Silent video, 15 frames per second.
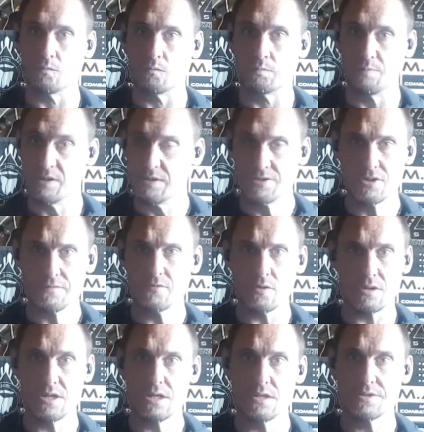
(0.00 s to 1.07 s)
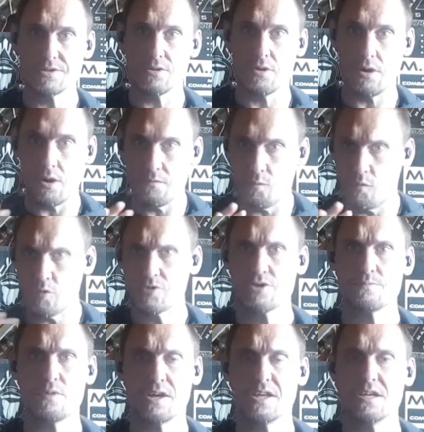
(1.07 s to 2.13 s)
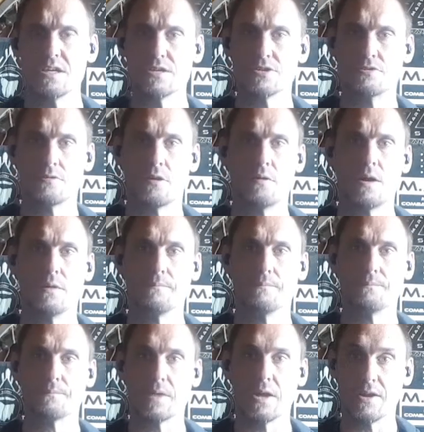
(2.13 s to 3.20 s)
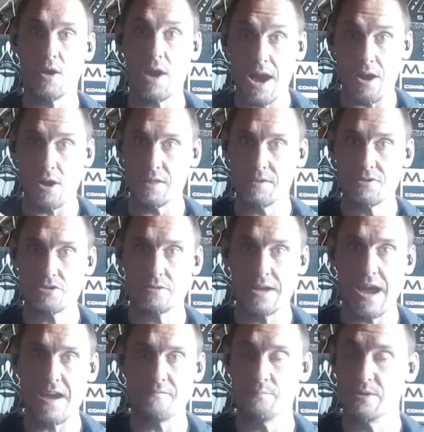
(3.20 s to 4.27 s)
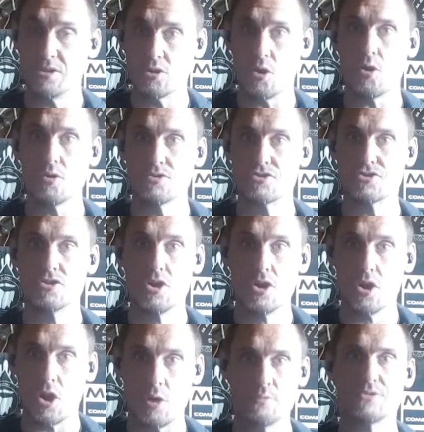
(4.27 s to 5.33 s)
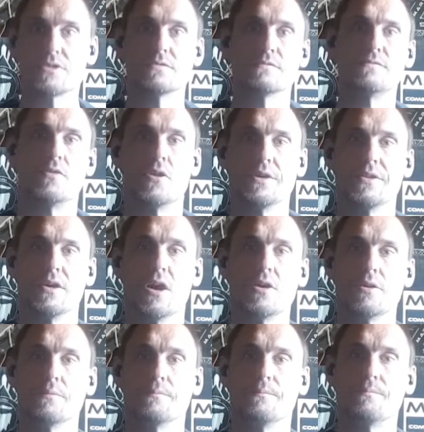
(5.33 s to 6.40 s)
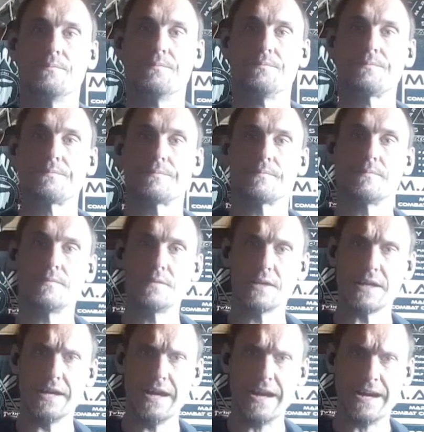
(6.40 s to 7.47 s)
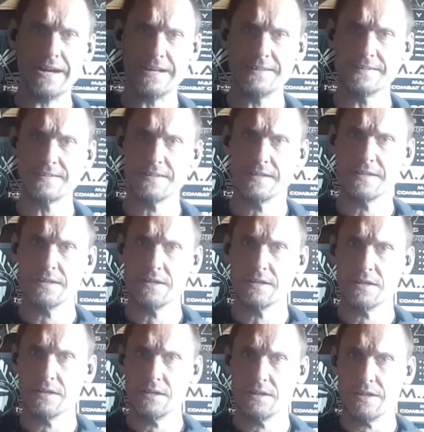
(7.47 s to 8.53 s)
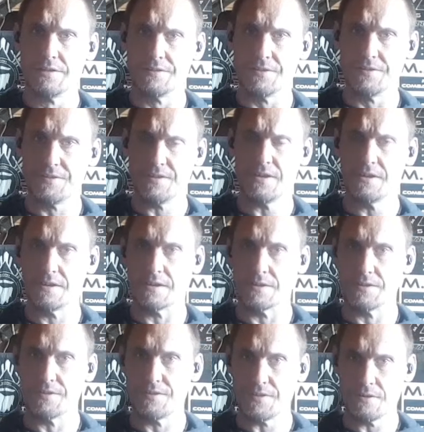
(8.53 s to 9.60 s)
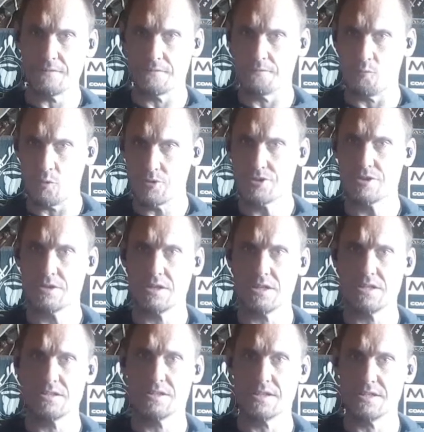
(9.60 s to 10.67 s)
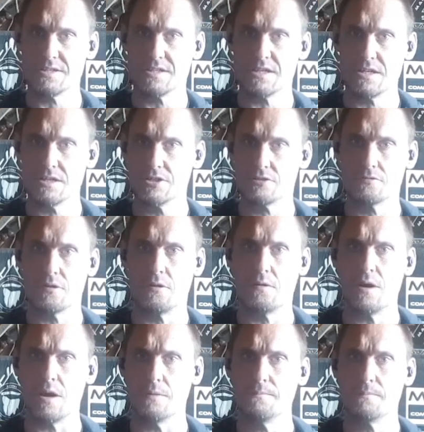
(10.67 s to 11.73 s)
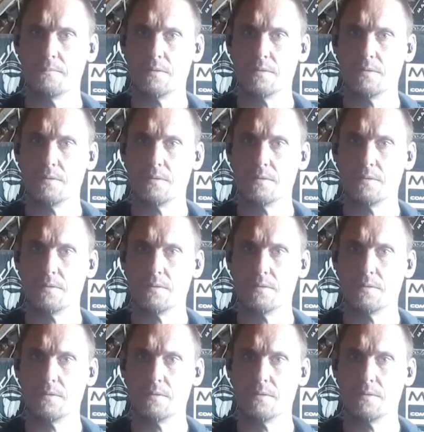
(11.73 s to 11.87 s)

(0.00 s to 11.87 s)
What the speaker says: because I've got kids, I've watched my kids grow up, and I literally have, because I was confined at home. And the thing of watching these kids grow up